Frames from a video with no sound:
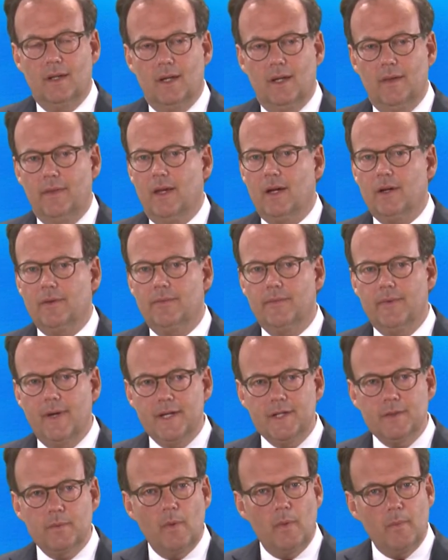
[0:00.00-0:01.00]
and they are
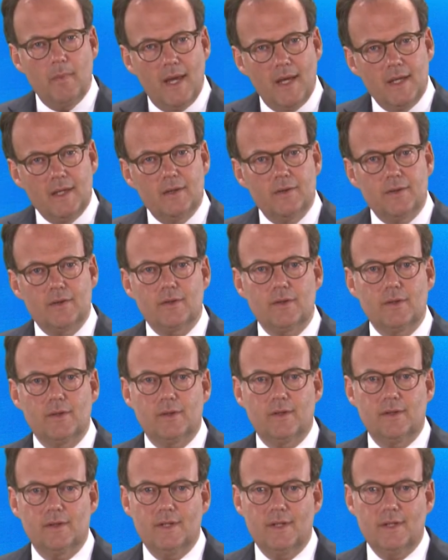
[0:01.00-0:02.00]
faced with many
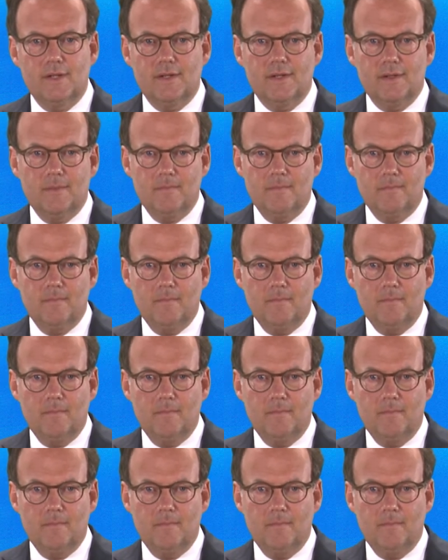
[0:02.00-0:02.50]
uncertainties.